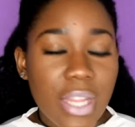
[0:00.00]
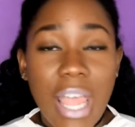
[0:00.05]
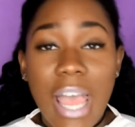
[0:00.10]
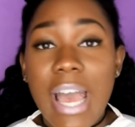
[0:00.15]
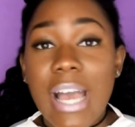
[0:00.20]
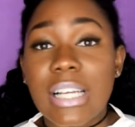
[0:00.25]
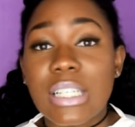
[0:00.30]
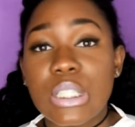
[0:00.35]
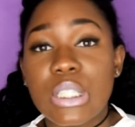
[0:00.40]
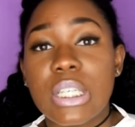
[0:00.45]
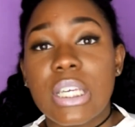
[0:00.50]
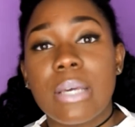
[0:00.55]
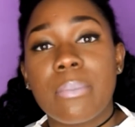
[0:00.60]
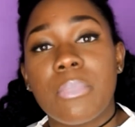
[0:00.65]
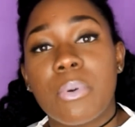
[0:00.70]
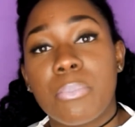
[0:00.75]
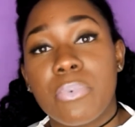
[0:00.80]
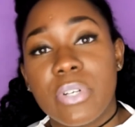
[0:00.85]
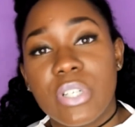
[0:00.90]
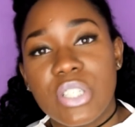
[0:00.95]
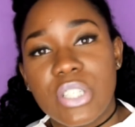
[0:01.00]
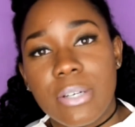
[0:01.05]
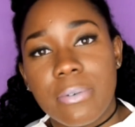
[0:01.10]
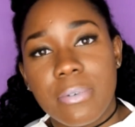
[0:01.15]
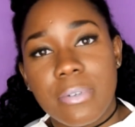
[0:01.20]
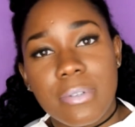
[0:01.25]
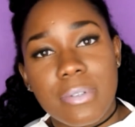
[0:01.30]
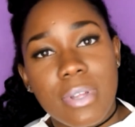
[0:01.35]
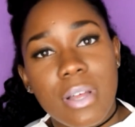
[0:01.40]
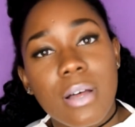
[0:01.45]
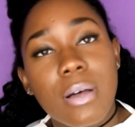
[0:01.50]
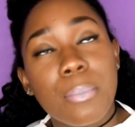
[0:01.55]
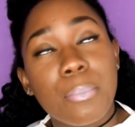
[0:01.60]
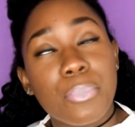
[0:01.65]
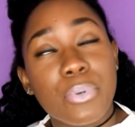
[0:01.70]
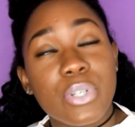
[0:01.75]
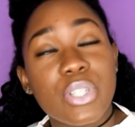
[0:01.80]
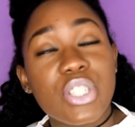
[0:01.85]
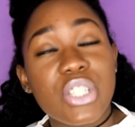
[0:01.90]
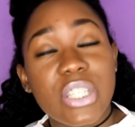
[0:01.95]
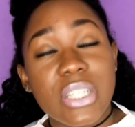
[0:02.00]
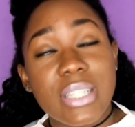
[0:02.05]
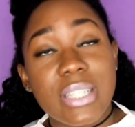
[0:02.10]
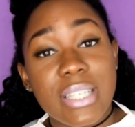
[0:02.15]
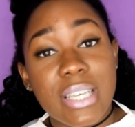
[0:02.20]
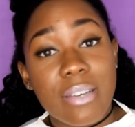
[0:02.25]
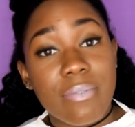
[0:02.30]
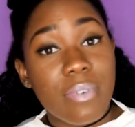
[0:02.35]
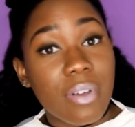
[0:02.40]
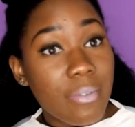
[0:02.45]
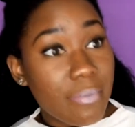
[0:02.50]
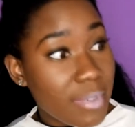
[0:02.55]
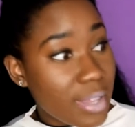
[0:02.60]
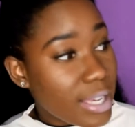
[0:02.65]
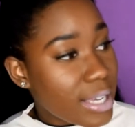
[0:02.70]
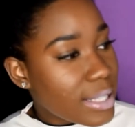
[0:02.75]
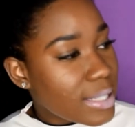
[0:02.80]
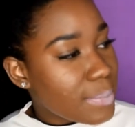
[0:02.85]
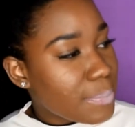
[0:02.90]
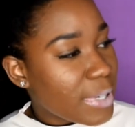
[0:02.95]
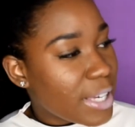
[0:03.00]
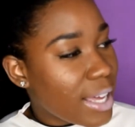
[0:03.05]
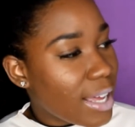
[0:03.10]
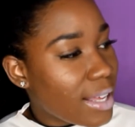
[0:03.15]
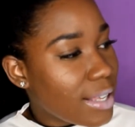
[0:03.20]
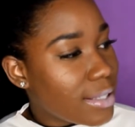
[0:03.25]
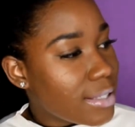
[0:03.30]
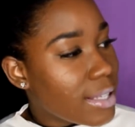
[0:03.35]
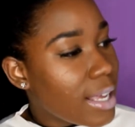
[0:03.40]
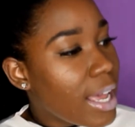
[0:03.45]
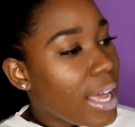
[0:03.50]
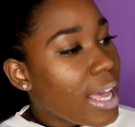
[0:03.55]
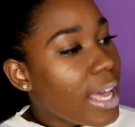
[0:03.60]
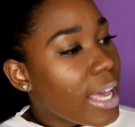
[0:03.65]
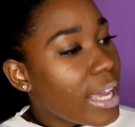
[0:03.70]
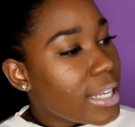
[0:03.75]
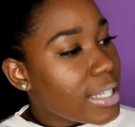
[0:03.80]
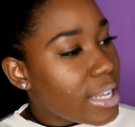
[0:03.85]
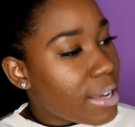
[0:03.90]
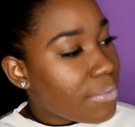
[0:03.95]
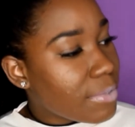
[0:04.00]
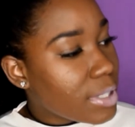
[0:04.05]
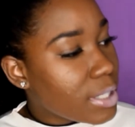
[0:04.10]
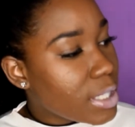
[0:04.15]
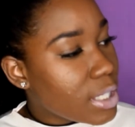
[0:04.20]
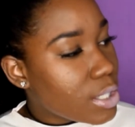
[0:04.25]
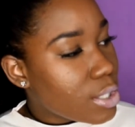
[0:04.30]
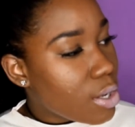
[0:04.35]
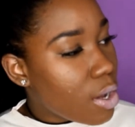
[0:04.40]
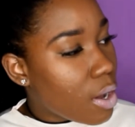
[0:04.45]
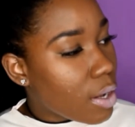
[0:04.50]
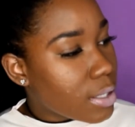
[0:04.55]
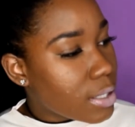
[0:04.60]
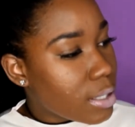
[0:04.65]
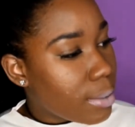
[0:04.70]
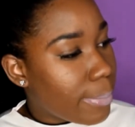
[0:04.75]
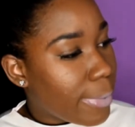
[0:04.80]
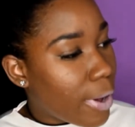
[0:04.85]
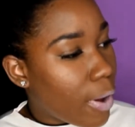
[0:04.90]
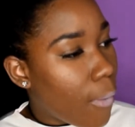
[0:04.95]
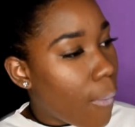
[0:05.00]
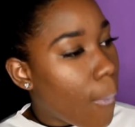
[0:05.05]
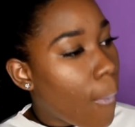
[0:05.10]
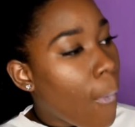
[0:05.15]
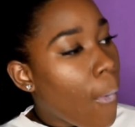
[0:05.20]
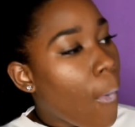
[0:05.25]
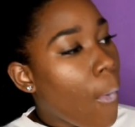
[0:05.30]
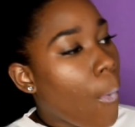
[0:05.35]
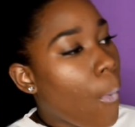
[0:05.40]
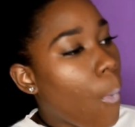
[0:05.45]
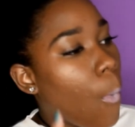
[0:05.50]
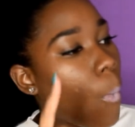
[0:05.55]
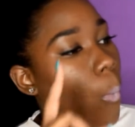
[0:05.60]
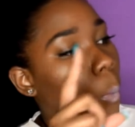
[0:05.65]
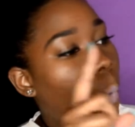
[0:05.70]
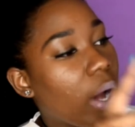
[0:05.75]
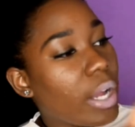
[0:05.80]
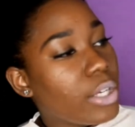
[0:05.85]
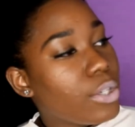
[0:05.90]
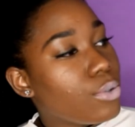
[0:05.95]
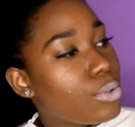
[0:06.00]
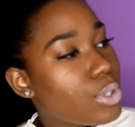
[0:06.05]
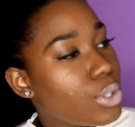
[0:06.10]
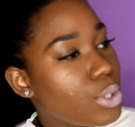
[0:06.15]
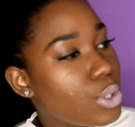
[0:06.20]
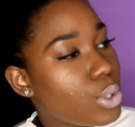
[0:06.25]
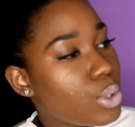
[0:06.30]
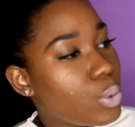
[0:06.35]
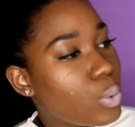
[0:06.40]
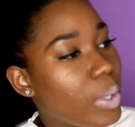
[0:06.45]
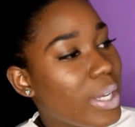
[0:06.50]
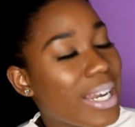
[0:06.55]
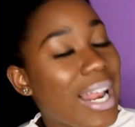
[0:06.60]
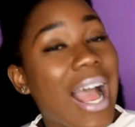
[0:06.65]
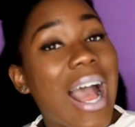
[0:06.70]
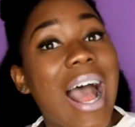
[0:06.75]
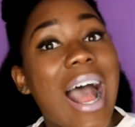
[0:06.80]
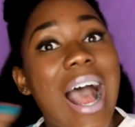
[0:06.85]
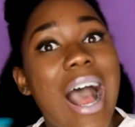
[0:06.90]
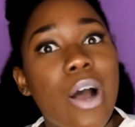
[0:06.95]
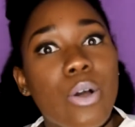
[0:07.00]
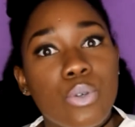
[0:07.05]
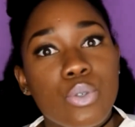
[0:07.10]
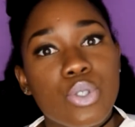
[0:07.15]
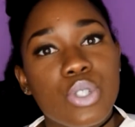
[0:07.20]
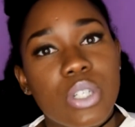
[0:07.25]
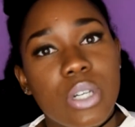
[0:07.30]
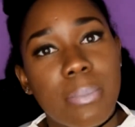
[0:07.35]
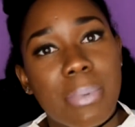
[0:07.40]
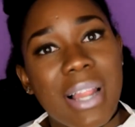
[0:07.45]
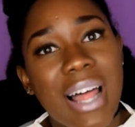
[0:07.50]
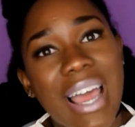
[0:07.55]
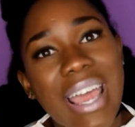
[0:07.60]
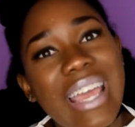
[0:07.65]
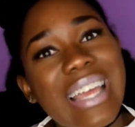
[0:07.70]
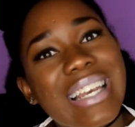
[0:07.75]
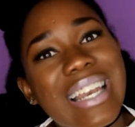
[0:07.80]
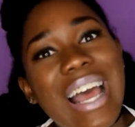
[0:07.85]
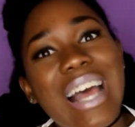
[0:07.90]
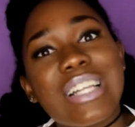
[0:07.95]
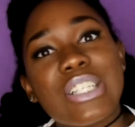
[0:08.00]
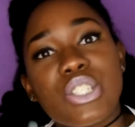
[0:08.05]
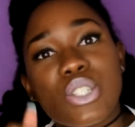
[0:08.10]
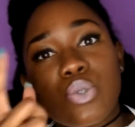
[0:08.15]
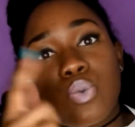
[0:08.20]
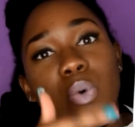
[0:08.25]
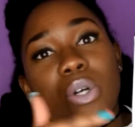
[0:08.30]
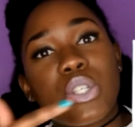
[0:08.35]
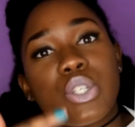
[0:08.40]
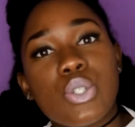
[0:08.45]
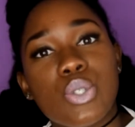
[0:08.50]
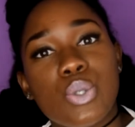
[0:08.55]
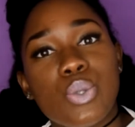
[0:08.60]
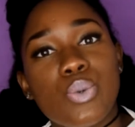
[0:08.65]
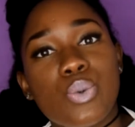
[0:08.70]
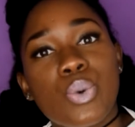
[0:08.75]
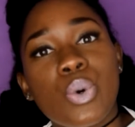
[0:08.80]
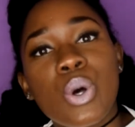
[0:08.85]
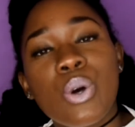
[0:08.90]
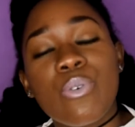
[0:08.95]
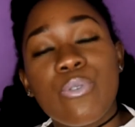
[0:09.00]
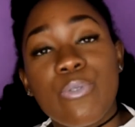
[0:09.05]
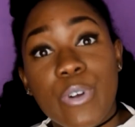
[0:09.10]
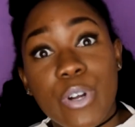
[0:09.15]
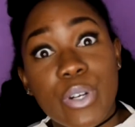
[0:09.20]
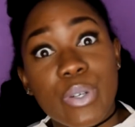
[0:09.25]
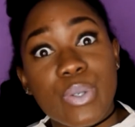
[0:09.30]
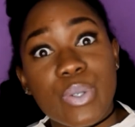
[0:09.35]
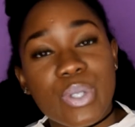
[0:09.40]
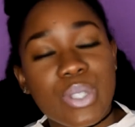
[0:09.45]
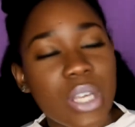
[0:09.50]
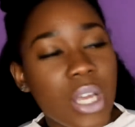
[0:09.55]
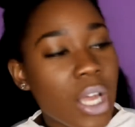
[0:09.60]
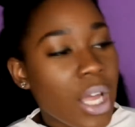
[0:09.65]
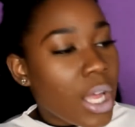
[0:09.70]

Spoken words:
Actually, I'm appreciative of this because it definitely talks about what you should do and how you should apply it, not just what to do first.